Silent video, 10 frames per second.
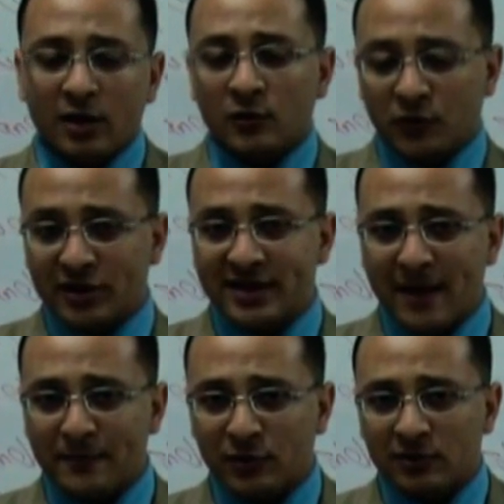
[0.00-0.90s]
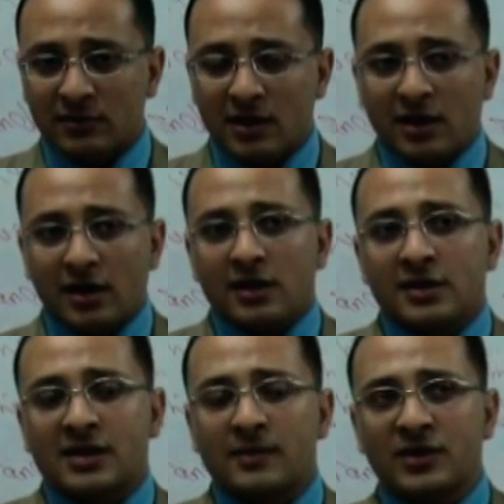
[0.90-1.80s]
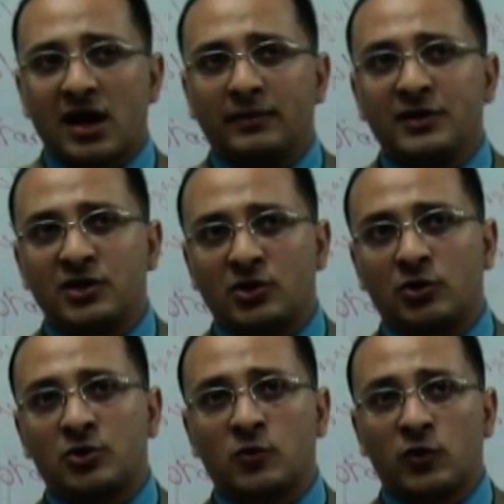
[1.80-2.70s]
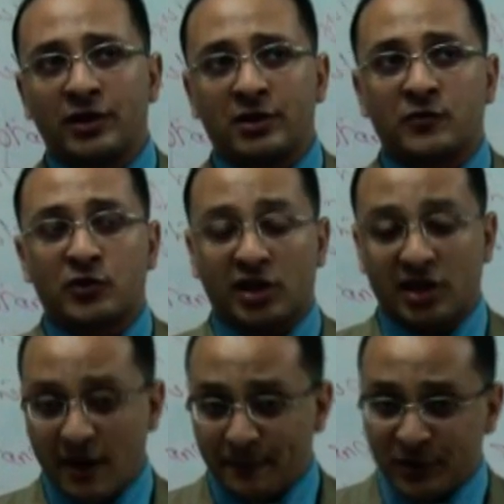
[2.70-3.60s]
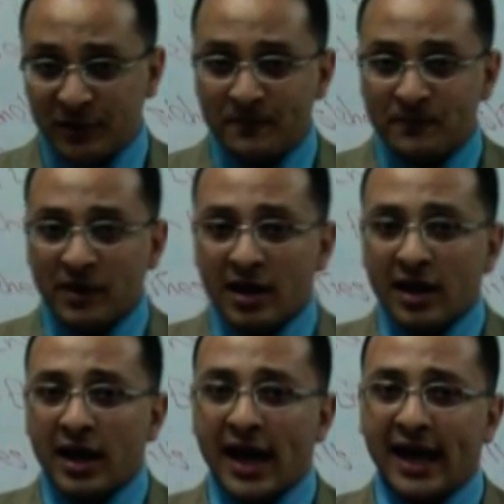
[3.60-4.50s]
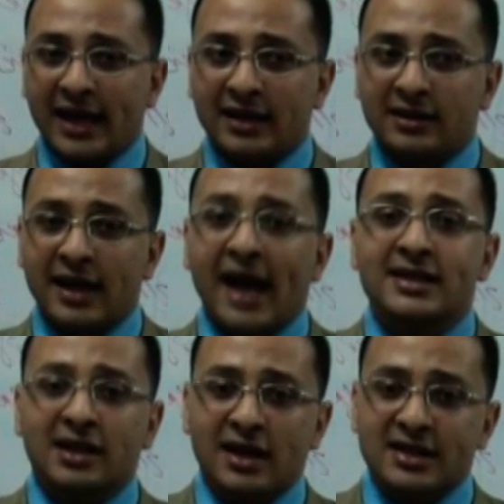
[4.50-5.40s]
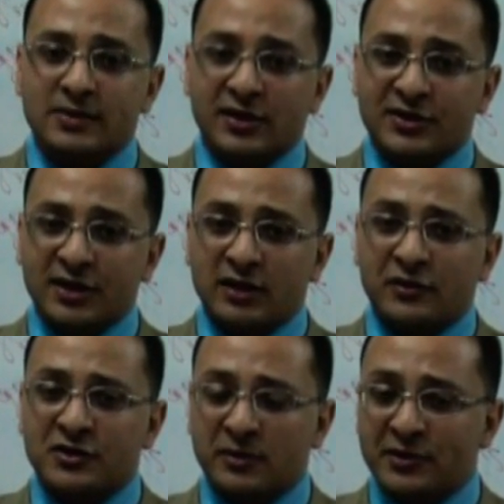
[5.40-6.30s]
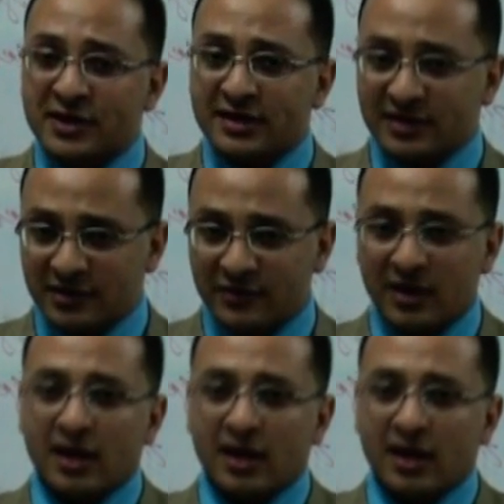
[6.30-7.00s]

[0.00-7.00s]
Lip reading: For example, sometimes you go to work for a company and as a customer service representative,